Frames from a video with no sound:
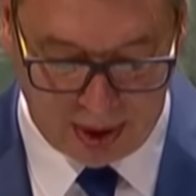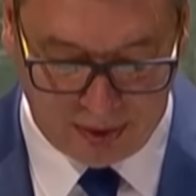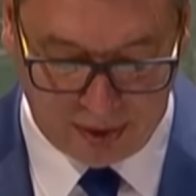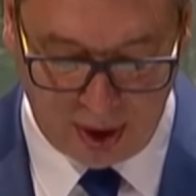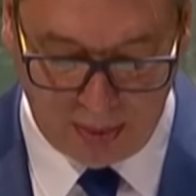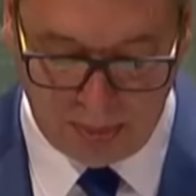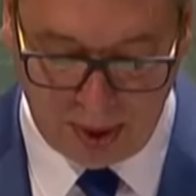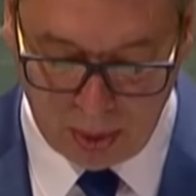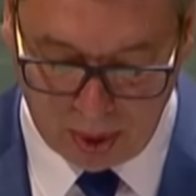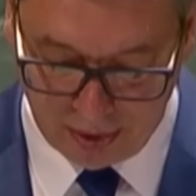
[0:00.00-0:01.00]
the same
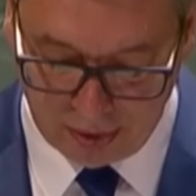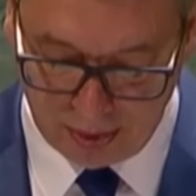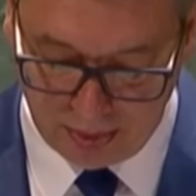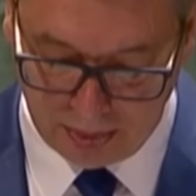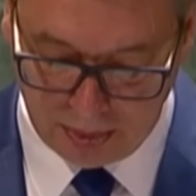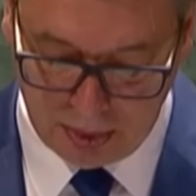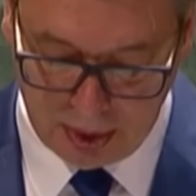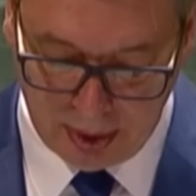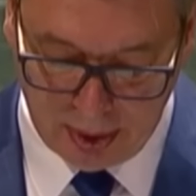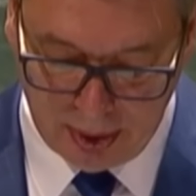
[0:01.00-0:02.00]
big ones.
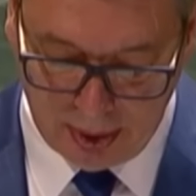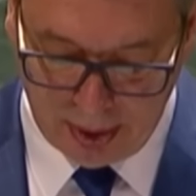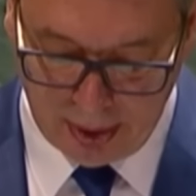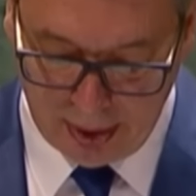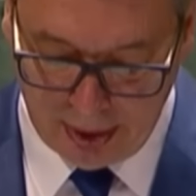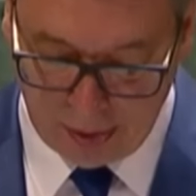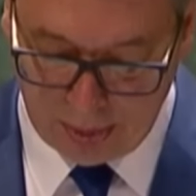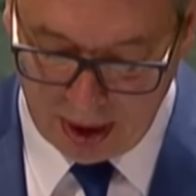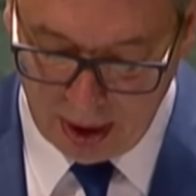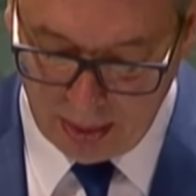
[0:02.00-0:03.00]
And
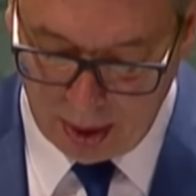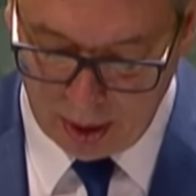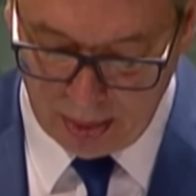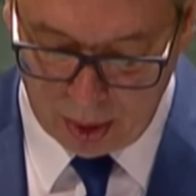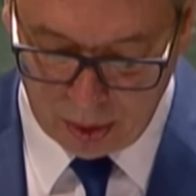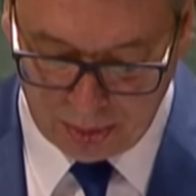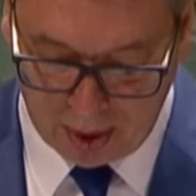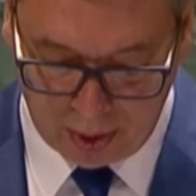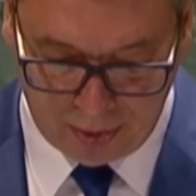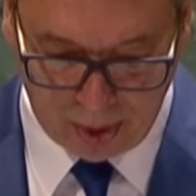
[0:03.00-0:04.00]
speaking about the most
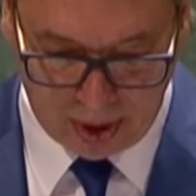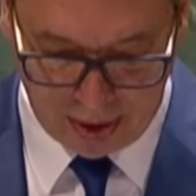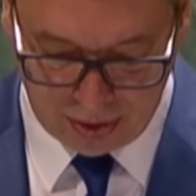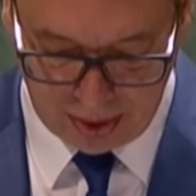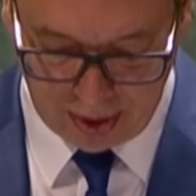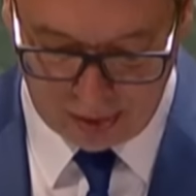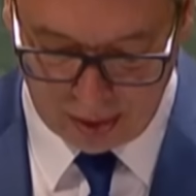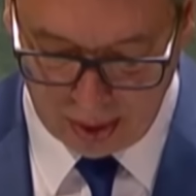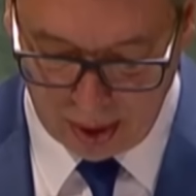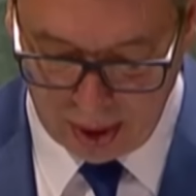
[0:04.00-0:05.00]
powerful countries,
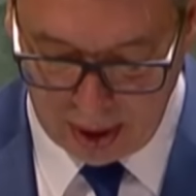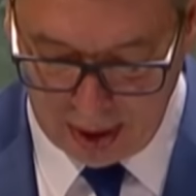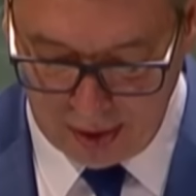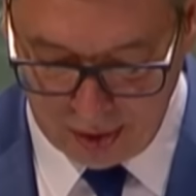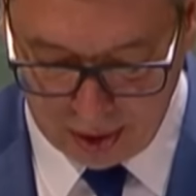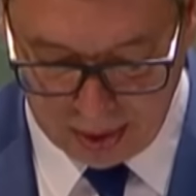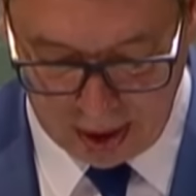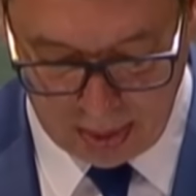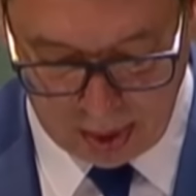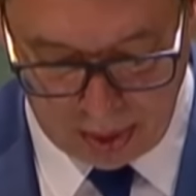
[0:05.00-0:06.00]
it is
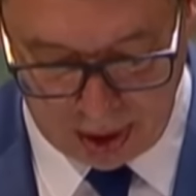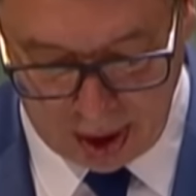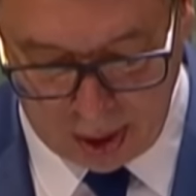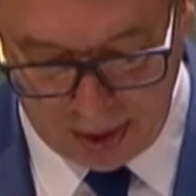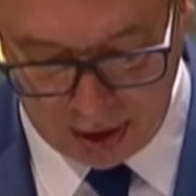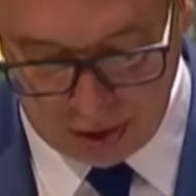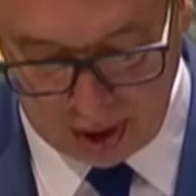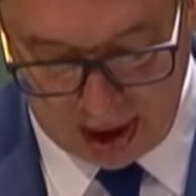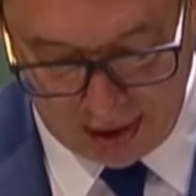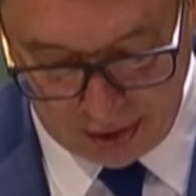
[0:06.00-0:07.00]
incredible with how much
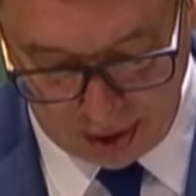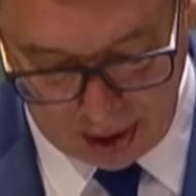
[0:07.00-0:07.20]
lies and